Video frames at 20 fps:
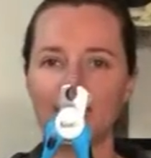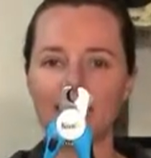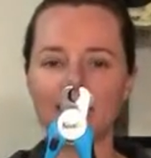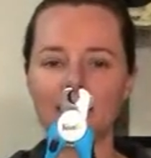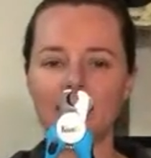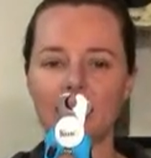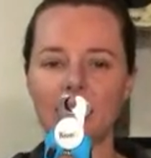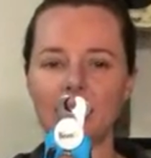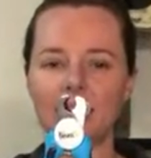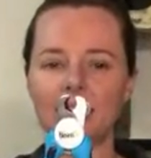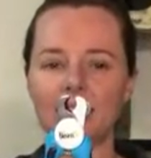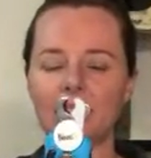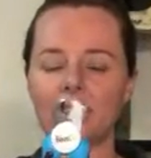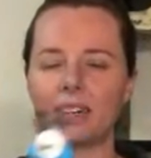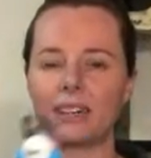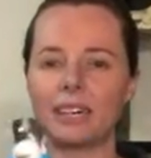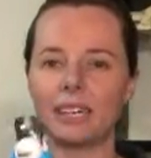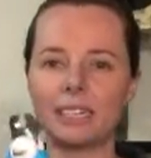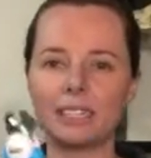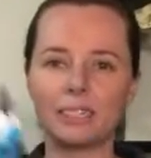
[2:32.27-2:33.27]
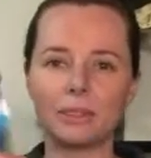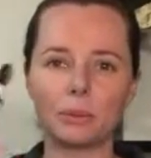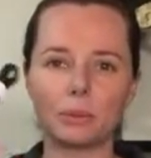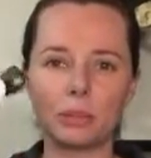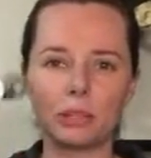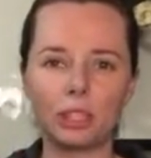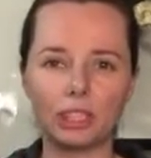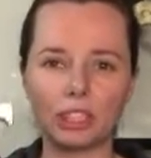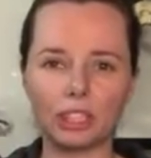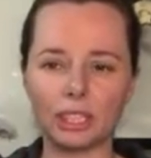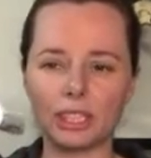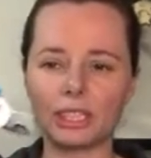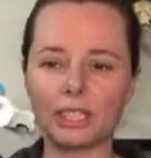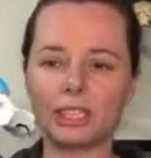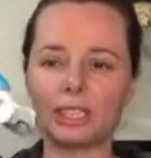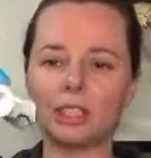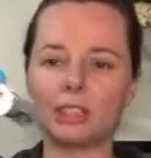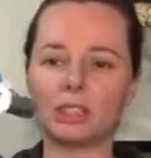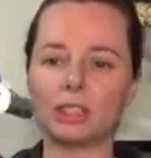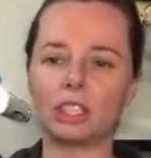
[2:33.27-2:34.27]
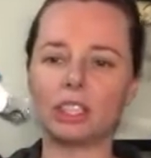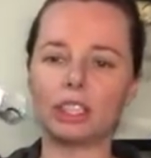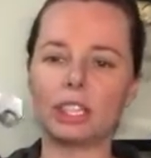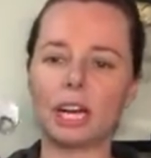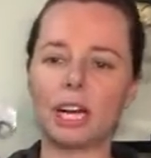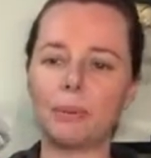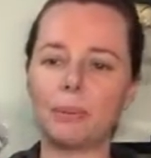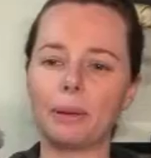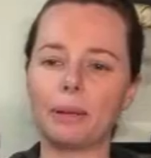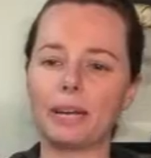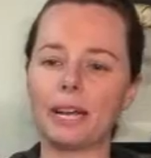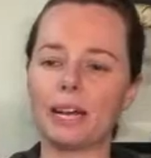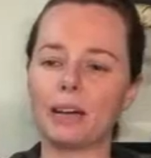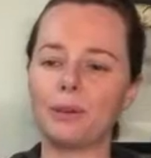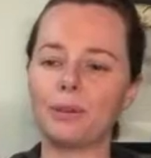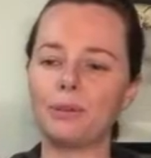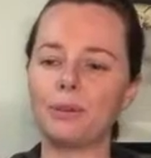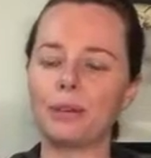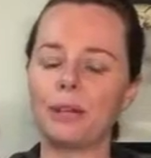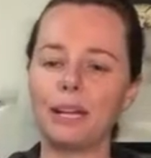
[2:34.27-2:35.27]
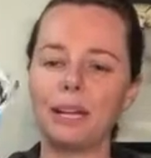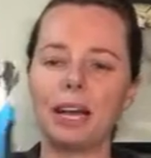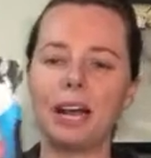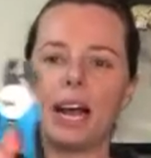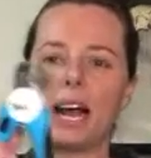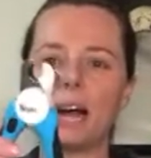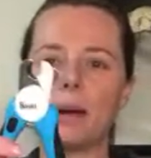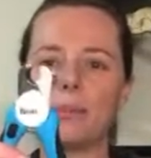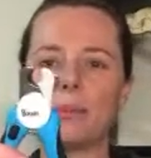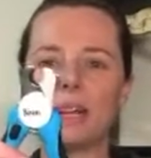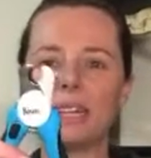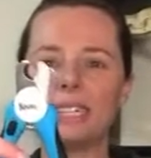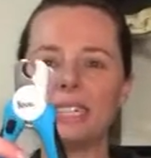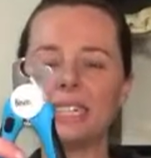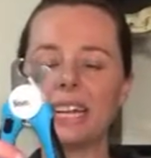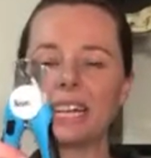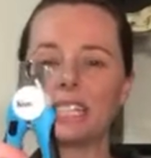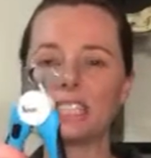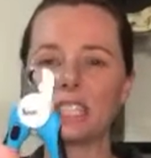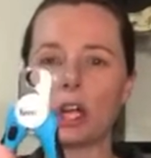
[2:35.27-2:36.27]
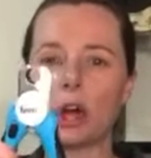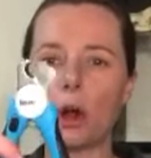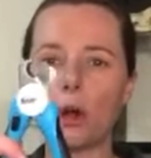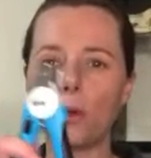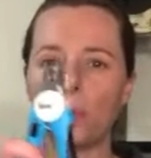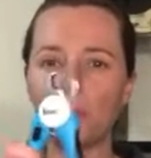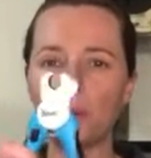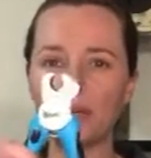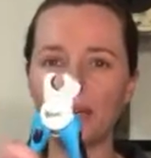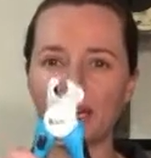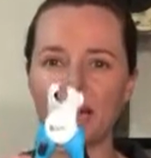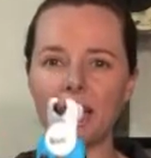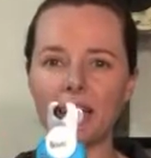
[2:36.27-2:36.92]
these guys were just not sharp enough. They didn't actually open